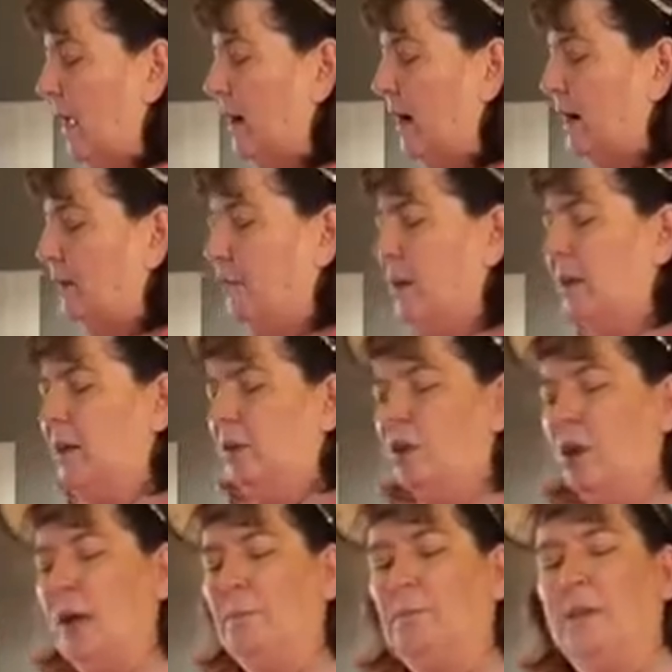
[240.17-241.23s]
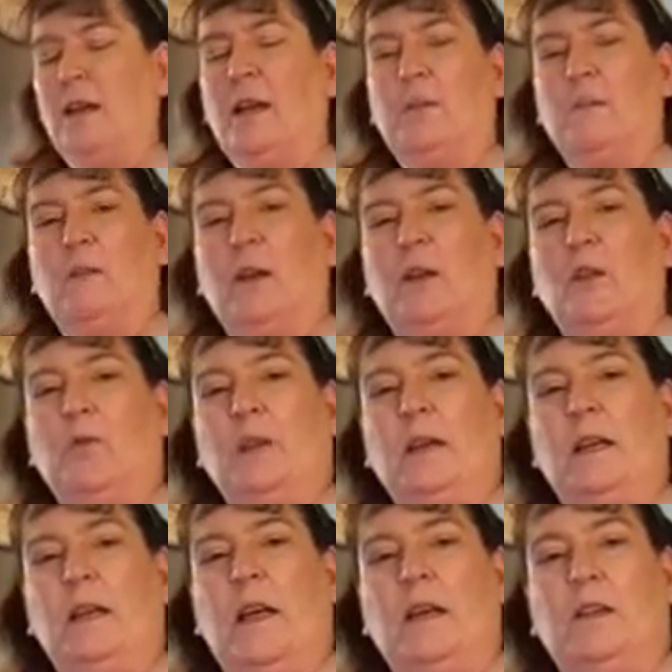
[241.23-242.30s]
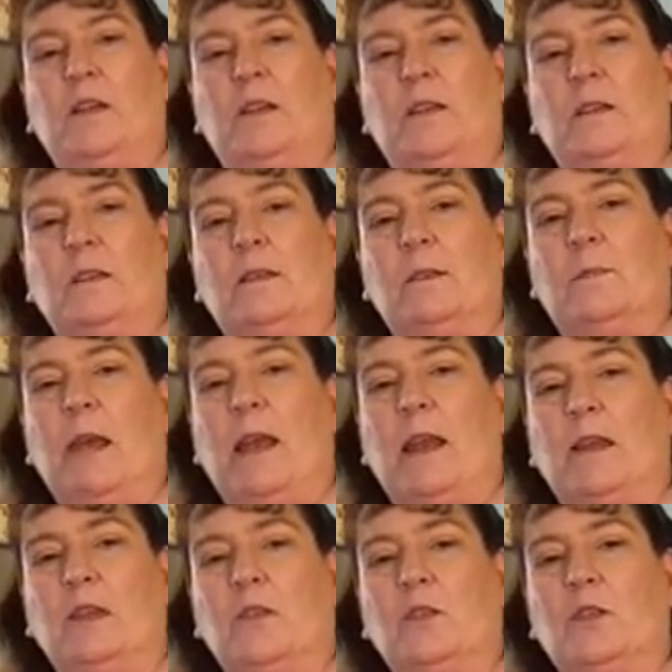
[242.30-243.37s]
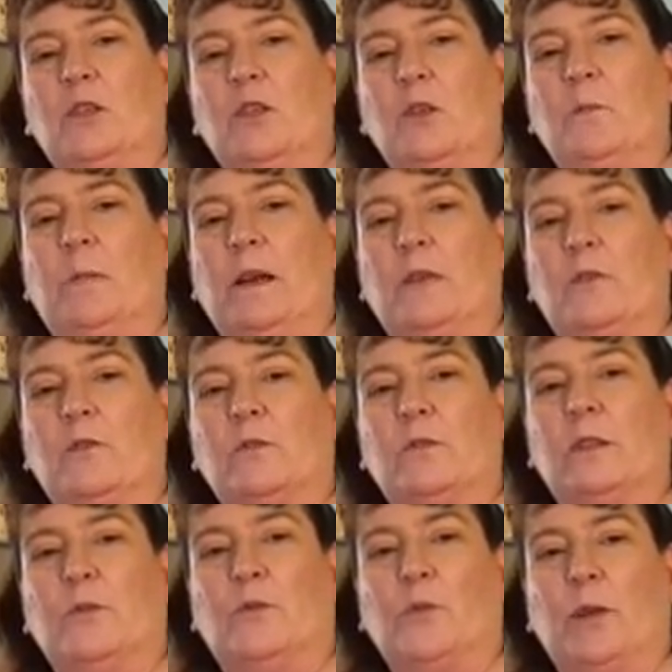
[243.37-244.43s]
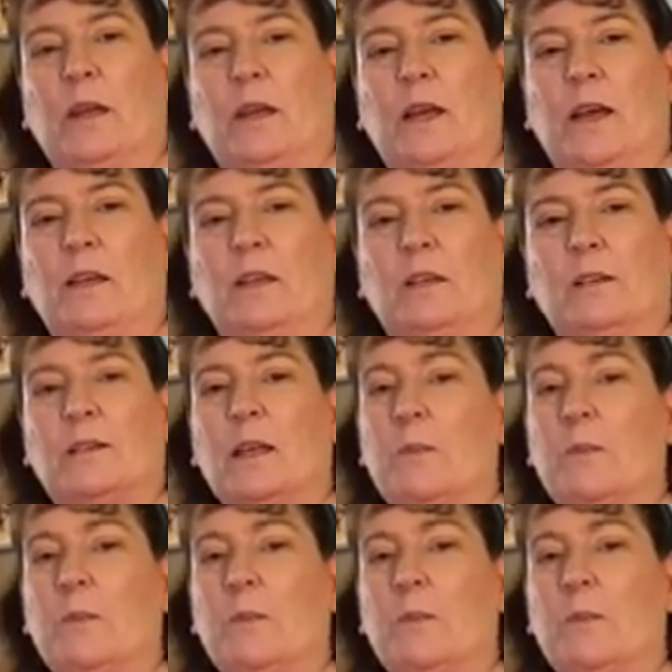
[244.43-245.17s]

And I already chopped up my green onions, and I used 2 bundles of green onions.